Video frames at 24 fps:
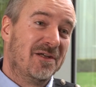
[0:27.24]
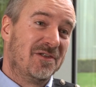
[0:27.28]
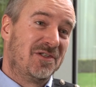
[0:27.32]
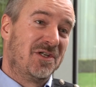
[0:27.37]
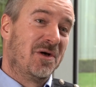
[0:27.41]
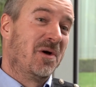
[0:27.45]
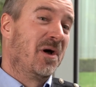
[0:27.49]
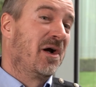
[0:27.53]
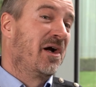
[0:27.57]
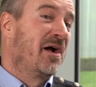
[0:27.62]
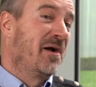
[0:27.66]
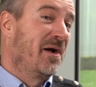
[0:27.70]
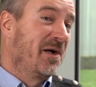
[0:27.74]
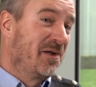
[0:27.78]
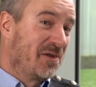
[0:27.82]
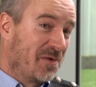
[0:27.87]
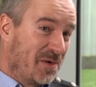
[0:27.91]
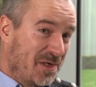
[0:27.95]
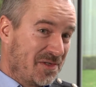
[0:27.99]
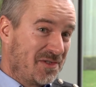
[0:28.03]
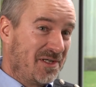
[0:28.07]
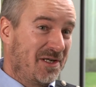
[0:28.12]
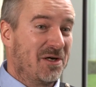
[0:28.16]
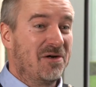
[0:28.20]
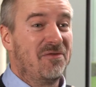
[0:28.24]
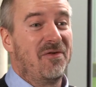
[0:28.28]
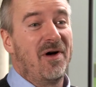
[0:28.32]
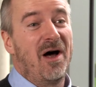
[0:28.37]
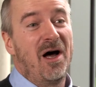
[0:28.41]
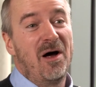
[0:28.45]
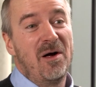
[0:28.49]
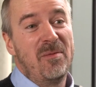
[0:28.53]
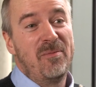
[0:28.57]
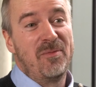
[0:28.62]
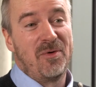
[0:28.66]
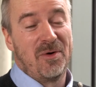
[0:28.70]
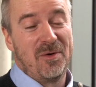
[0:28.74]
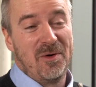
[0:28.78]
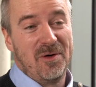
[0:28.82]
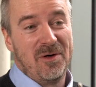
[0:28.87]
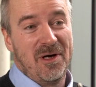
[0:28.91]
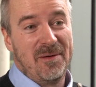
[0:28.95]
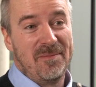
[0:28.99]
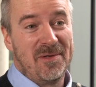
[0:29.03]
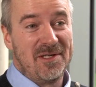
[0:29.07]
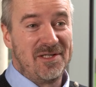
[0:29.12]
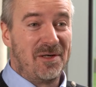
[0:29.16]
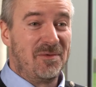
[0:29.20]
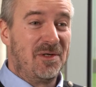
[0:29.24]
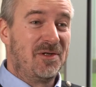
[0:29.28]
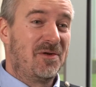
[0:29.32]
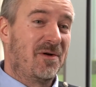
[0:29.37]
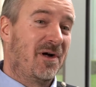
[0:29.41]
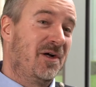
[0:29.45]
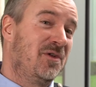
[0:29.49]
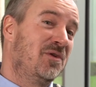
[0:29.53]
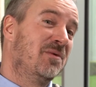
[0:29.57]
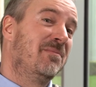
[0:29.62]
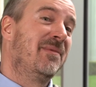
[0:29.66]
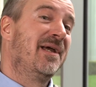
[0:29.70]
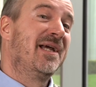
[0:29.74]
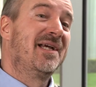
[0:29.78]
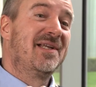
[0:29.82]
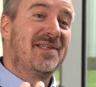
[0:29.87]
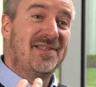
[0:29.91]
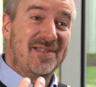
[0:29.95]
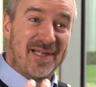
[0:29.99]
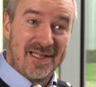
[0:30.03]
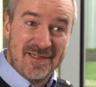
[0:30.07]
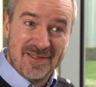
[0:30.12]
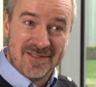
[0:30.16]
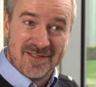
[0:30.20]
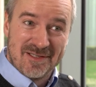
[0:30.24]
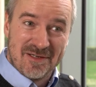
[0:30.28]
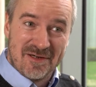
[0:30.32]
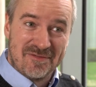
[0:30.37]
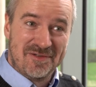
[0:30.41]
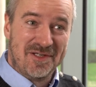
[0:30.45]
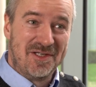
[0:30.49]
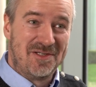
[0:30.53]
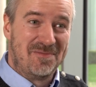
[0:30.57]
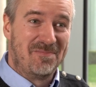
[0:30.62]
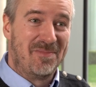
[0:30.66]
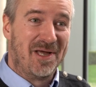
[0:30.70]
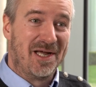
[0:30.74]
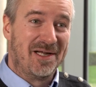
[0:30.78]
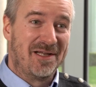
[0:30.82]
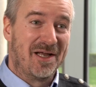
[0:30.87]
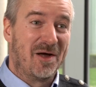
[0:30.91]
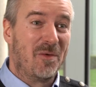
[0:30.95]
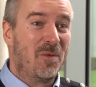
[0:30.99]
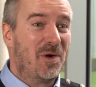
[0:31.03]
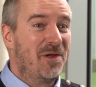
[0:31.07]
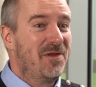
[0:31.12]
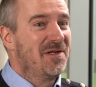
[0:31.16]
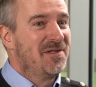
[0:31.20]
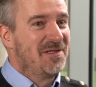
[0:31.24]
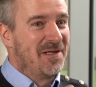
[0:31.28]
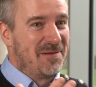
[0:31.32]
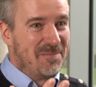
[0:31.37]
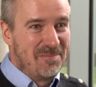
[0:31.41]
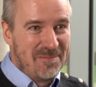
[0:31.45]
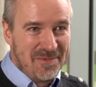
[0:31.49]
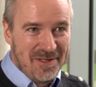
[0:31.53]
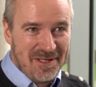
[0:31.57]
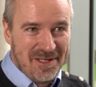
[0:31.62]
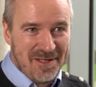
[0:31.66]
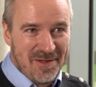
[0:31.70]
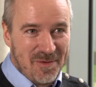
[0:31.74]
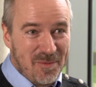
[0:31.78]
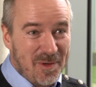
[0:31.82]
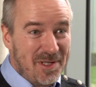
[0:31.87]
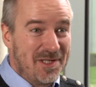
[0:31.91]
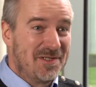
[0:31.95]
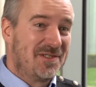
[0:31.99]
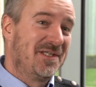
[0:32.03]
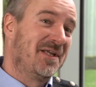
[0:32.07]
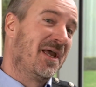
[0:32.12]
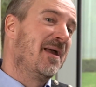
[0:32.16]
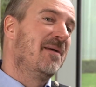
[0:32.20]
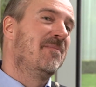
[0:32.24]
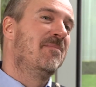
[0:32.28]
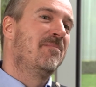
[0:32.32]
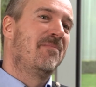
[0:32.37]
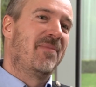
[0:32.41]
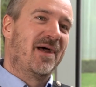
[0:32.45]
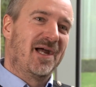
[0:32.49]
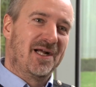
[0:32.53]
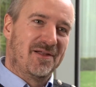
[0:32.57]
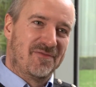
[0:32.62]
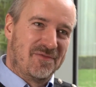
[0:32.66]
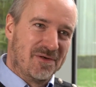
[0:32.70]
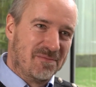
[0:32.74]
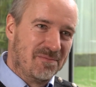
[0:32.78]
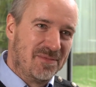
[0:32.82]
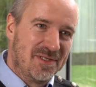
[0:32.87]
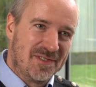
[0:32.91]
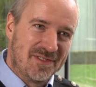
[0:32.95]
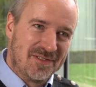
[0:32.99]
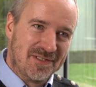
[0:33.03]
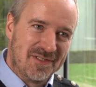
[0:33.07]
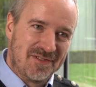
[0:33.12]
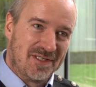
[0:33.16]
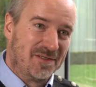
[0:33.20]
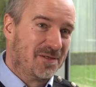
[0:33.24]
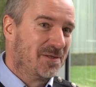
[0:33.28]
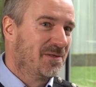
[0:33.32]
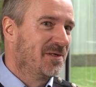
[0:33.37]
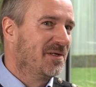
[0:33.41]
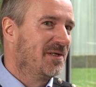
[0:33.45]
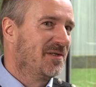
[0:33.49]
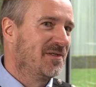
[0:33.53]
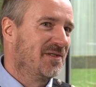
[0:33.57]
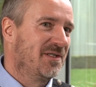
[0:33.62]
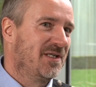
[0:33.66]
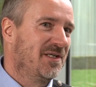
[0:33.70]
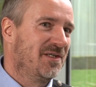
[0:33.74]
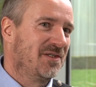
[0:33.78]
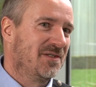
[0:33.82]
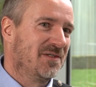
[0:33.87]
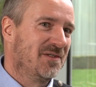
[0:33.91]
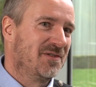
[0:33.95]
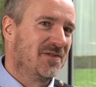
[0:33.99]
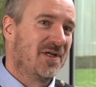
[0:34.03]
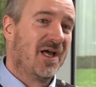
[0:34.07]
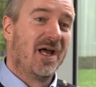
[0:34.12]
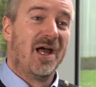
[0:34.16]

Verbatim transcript: So a characteristic of our program is that we try to make sense of this big data. What does that mean? What is the impact for business and organizations?